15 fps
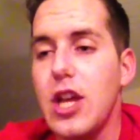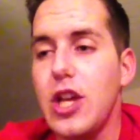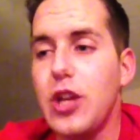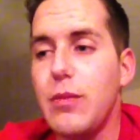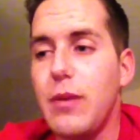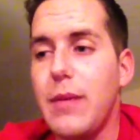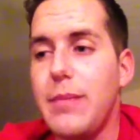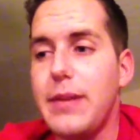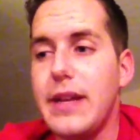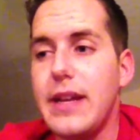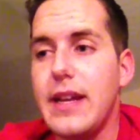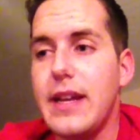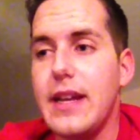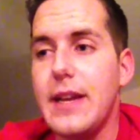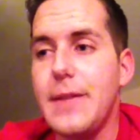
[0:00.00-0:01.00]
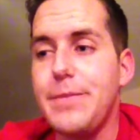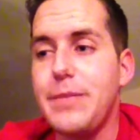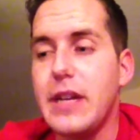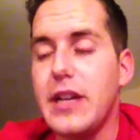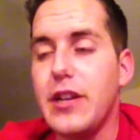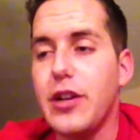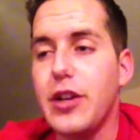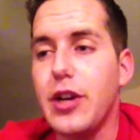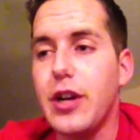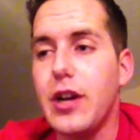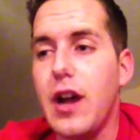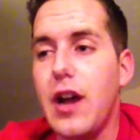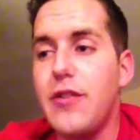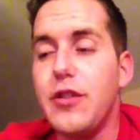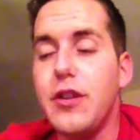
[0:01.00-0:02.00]
you might be either
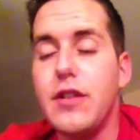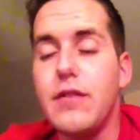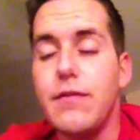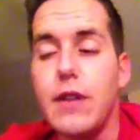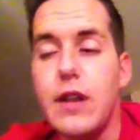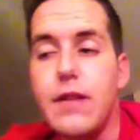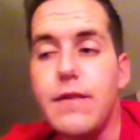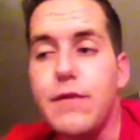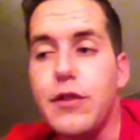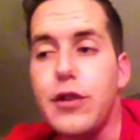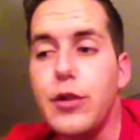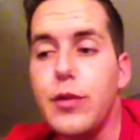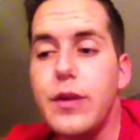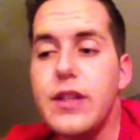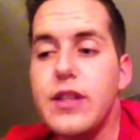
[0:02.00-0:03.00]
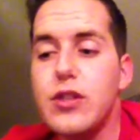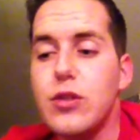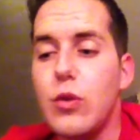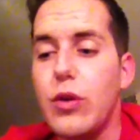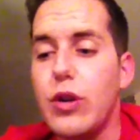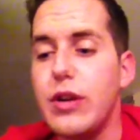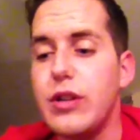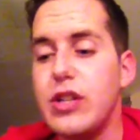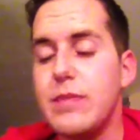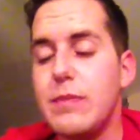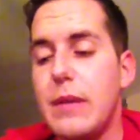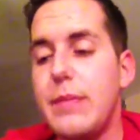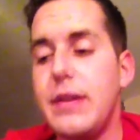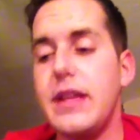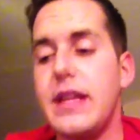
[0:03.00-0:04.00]
under influence or it just
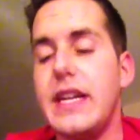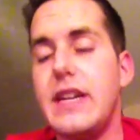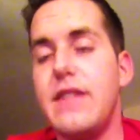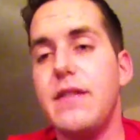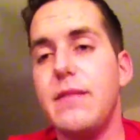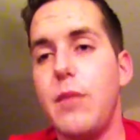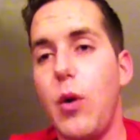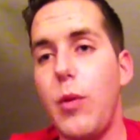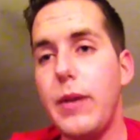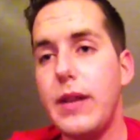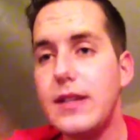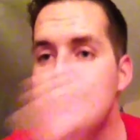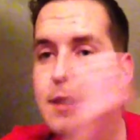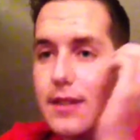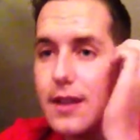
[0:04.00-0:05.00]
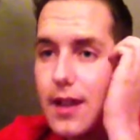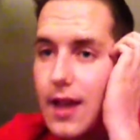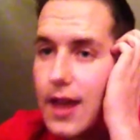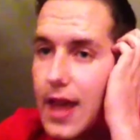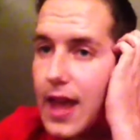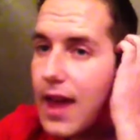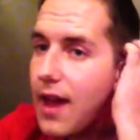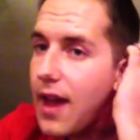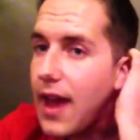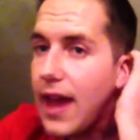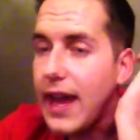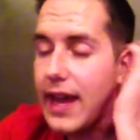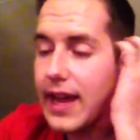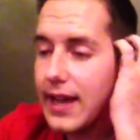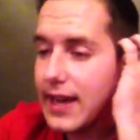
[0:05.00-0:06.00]
might be in the heat of the moment.
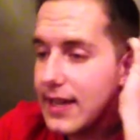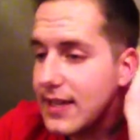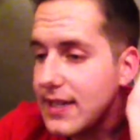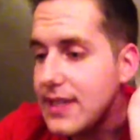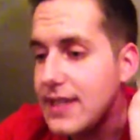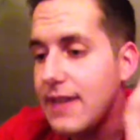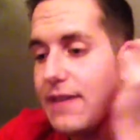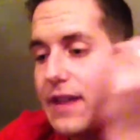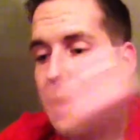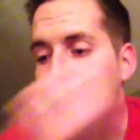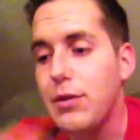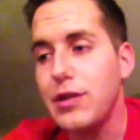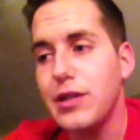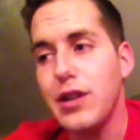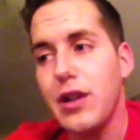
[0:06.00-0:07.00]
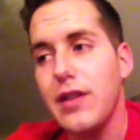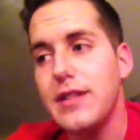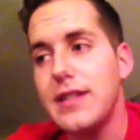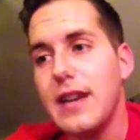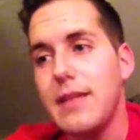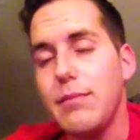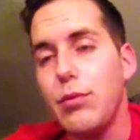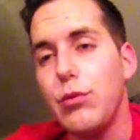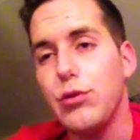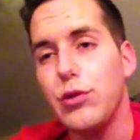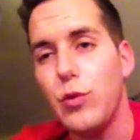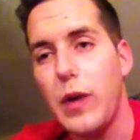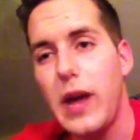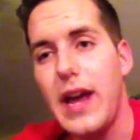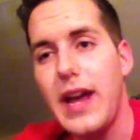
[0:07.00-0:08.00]
And if that person all of a sudden pulls
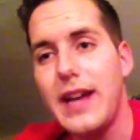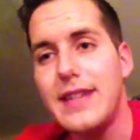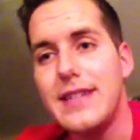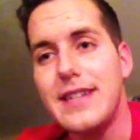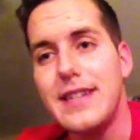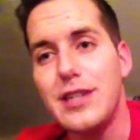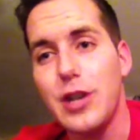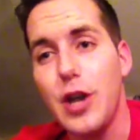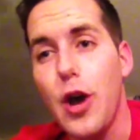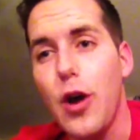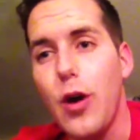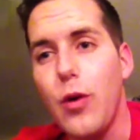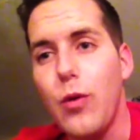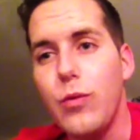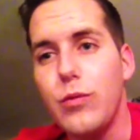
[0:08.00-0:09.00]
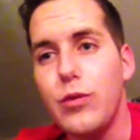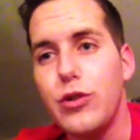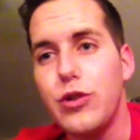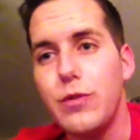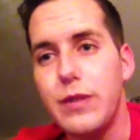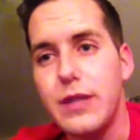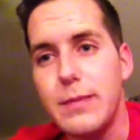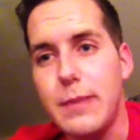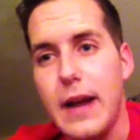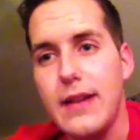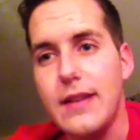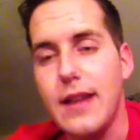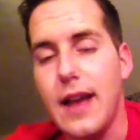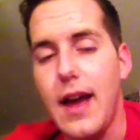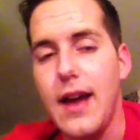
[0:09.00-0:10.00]
away and says no, you should respect
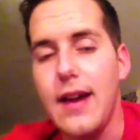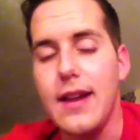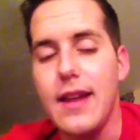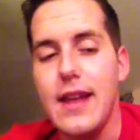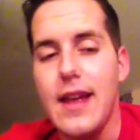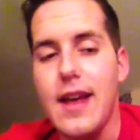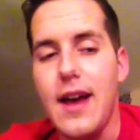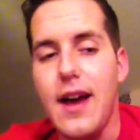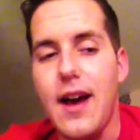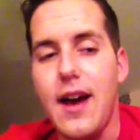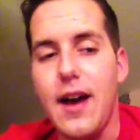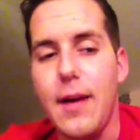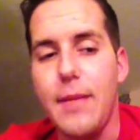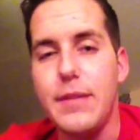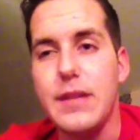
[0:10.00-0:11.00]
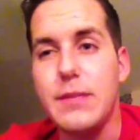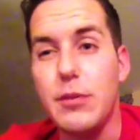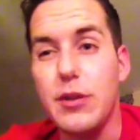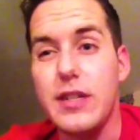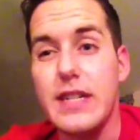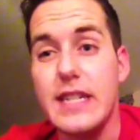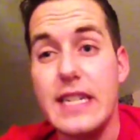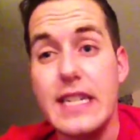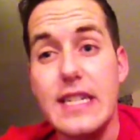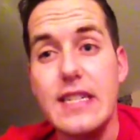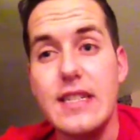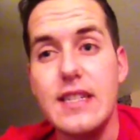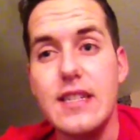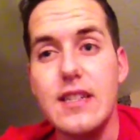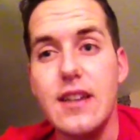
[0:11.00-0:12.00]
that. This person
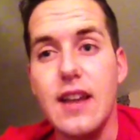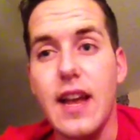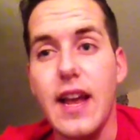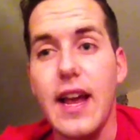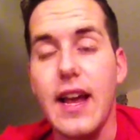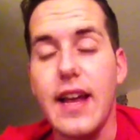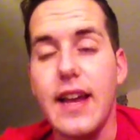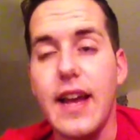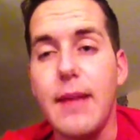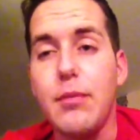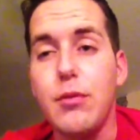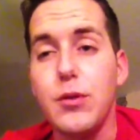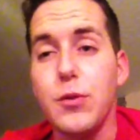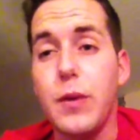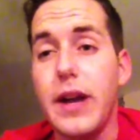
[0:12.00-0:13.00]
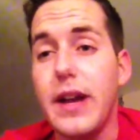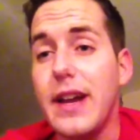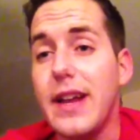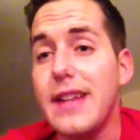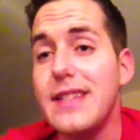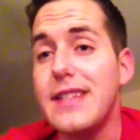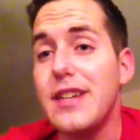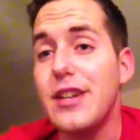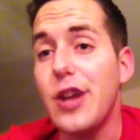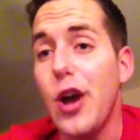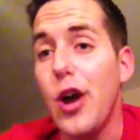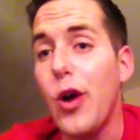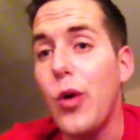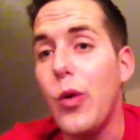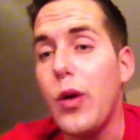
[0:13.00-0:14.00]
didn't. And I pulled away and I said
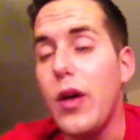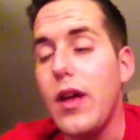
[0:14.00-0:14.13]
no.